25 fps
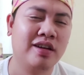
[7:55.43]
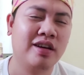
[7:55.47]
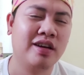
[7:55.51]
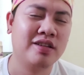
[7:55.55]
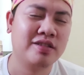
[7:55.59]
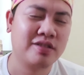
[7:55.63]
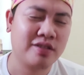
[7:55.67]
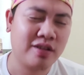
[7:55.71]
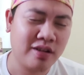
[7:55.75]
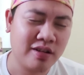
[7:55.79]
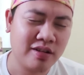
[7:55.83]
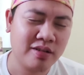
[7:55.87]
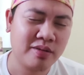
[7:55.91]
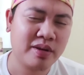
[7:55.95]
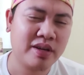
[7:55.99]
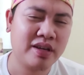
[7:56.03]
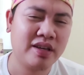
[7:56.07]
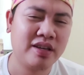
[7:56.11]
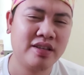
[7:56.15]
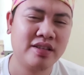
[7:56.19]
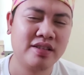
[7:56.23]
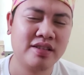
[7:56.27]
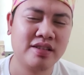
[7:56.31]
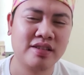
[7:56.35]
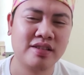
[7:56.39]
as
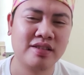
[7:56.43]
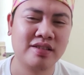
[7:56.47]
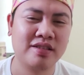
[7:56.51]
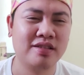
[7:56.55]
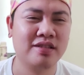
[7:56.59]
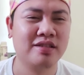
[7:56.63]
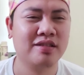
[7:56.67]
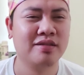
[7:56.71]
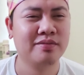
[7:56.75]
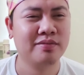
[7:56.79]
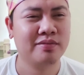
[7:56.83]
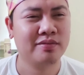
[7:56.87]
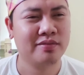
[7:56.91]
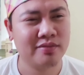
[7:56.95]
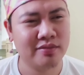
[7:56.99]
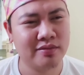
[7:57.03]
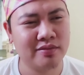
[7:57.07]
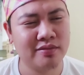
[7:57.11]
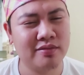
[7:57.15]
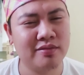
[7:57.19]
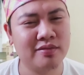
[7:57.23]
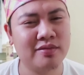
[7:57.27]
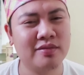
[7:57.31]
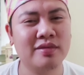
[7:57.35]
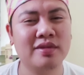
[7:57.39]
always
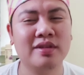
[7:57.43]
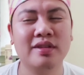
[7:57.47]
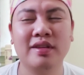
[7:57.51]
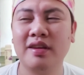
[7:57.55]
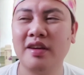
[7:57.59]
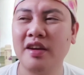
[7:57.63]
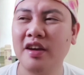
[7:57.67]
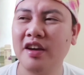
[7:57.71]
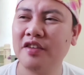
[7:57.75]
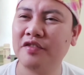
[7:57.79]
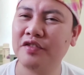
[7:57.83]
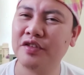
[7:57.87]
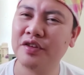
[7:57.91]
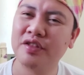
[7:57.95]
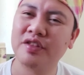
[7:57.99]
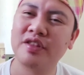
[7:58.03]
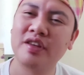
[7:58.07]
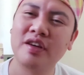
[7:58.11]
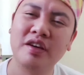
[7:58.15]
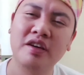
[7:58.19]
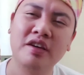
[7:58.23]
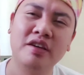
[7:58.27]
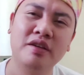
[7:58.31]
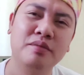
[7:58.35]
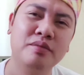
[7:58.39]
Hmm. Every
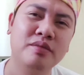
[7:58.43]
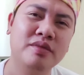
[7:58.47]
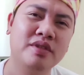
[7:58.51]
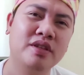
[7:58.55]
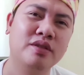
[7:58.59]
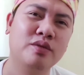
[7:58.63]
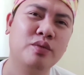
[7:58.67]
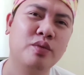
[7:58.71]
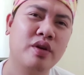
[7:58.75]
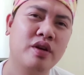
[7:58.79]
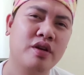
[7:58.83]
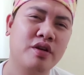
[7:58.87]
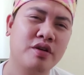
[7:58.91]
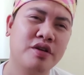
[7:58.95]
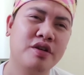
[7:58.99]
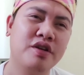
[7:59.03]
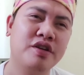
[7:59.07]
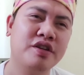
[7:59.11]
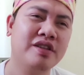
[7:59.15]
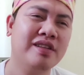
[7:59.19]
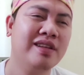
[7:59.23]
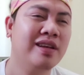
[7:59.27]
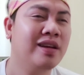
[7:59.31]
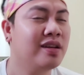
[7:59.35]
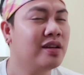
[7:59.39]
time that we
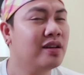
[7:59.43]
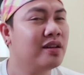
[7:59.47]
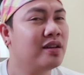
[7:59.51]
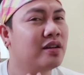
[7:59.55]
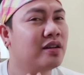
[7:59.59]
heard